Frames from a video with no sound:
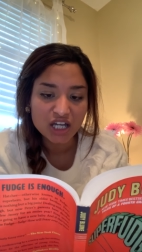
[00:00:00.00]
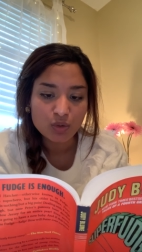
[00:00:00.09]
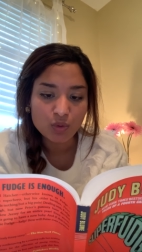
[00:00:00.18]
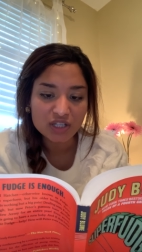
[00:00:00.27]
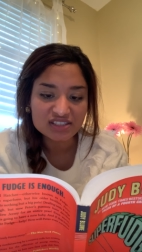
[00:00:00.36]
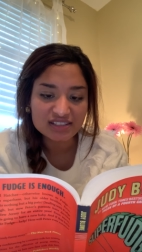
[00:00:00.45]

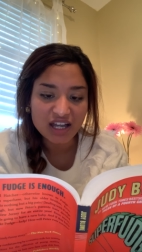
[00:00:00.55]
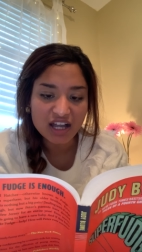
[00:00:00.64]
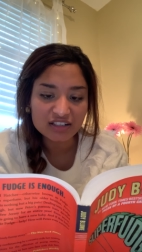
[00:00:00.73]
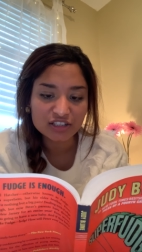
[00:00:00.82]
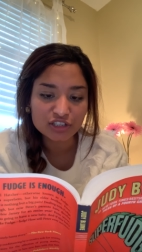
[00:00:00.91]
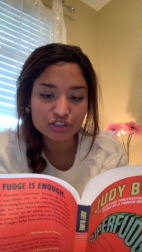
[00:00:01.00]
What's a
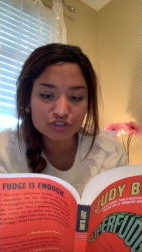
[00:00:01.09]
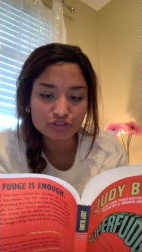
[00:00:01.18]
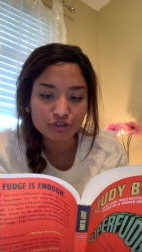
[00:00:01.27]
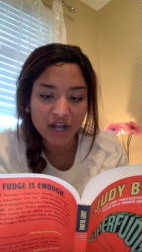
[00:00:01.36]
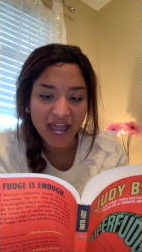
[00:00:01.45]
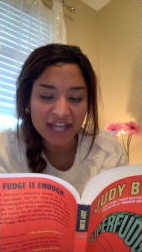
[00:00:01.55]

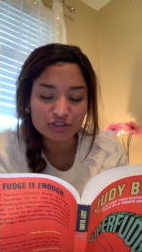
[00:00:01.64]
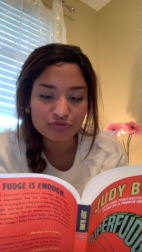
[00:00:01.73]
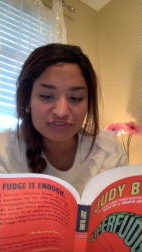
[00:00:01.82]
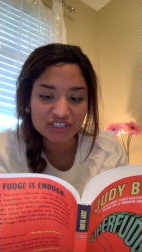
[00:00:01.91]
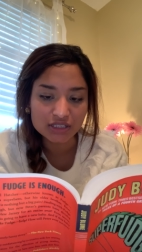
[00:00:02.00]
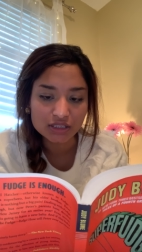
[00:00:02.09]

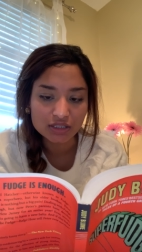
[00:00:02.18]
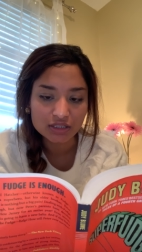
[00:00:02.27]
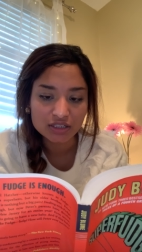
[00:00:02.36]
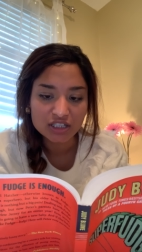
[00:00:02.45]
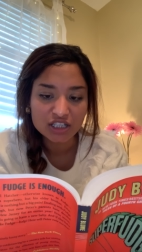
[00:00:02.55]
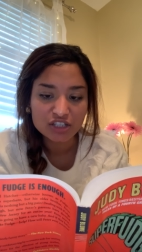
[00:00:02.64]
catastrophe?
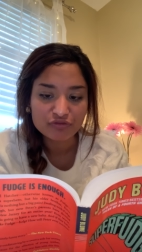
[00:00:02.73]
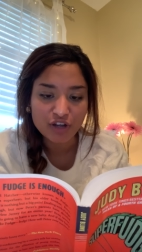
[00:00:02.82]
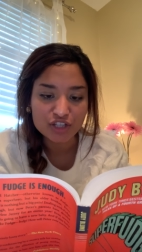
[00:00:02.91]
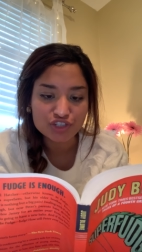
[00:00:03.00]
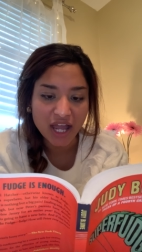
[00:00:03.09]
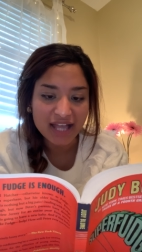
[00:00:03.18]

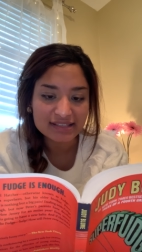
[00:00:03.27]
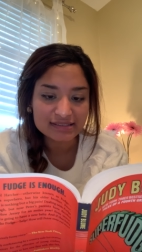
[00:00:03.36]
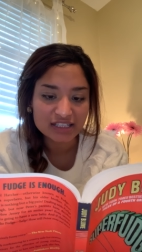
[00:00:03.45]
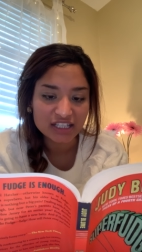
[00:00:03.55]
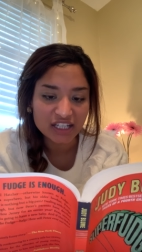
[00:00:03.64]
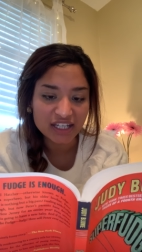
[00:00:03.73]
Fudge asked.
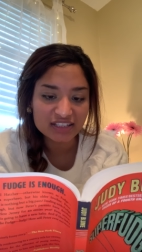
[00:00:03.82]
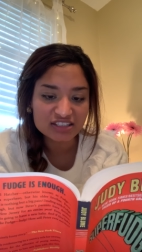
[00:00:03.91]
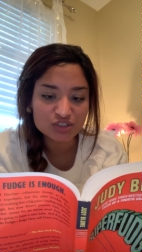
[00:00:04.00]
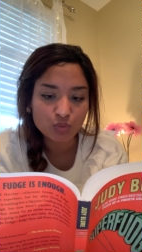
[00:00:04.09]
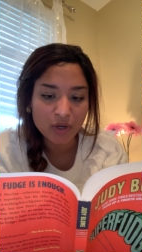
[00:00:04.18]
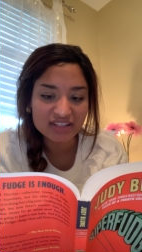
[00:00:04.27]

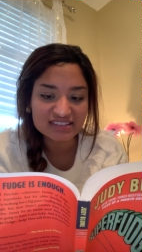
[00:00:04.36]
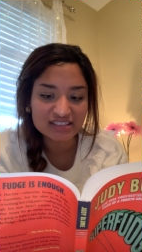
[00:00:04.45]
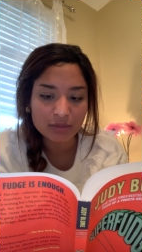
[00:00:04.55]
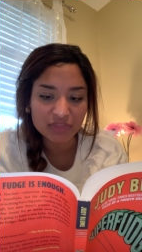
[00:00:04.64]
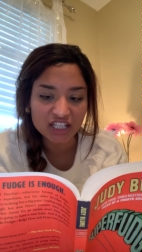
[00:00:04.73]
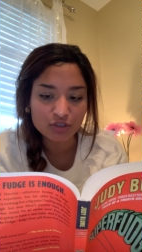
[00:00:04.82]
It's when
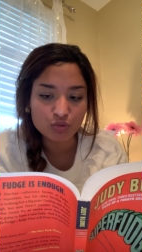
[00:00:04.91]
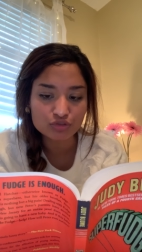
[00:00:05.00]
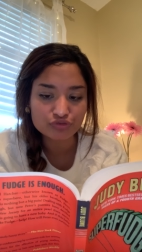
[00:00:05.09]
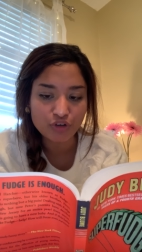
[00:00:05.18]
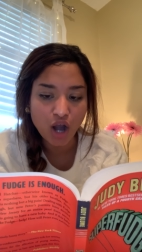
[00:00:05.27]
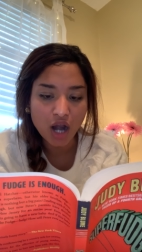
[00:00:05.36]
something
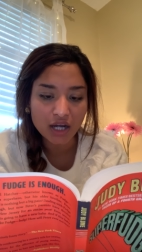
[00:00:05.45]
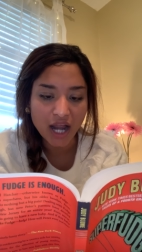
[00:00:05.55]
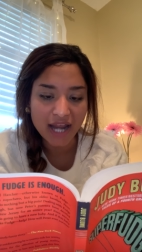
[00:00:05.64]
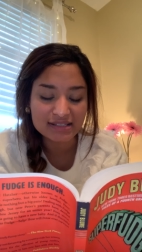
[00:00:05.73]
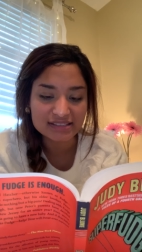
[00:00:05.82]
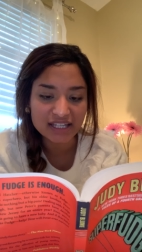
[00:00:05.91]
goes wrong,
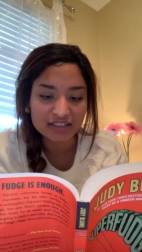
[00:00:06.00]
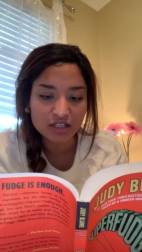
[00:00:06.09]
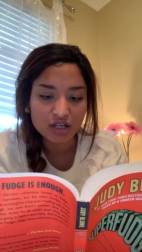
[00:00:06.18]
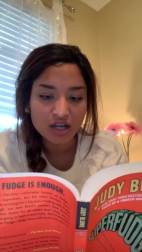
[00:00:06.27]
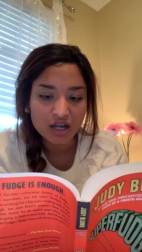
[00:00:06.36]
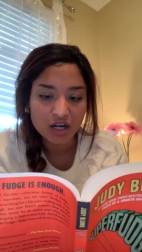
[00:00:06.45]
I said.
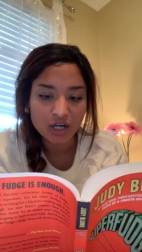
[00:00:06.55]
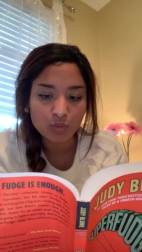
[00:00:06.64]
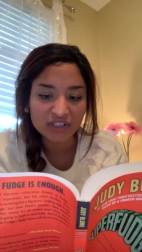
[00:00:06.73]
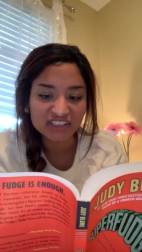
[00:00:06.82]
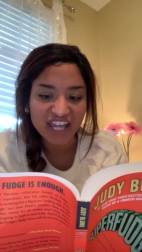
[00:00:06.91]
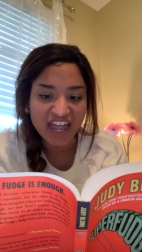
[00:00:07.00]
Or
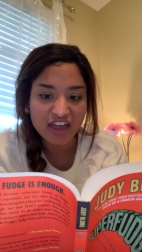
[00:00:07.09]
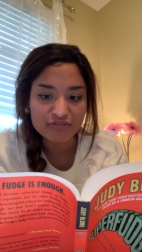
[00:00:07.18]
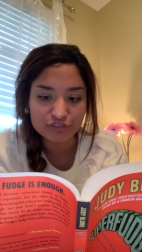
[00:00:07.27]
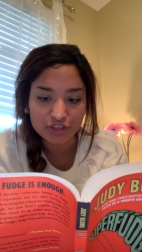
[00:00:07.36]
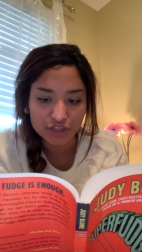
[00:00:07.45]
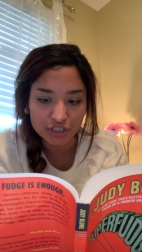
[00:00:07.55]
when
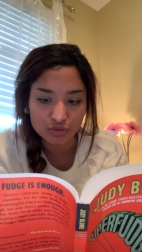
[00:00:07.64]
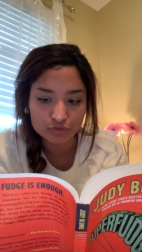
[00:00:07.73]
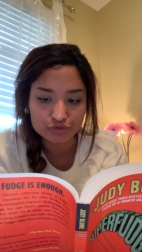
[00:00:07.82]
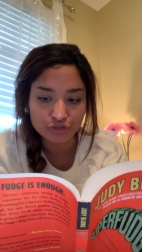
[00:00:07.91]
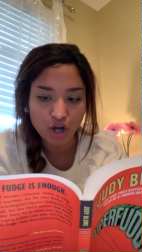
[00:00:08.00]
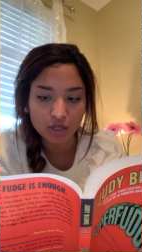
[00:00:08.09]
everything
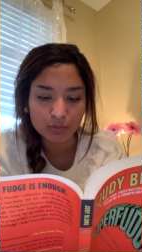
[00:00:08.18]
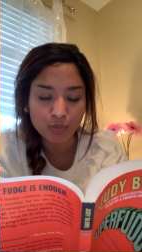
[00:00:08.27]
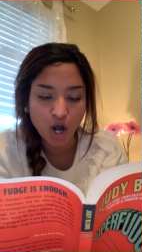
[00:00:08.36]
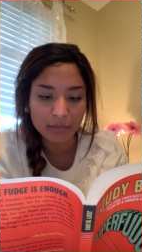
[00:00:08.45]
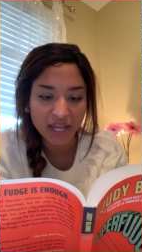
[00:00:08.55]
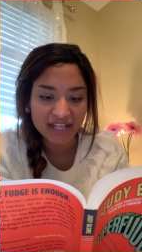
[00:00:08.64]
goes wrong,
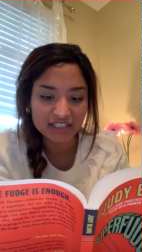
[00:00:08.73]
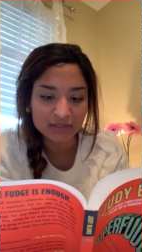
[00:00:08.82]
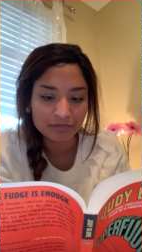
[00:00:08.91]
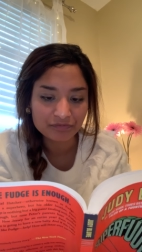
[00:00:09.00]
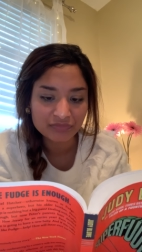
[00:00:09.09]
Mom added.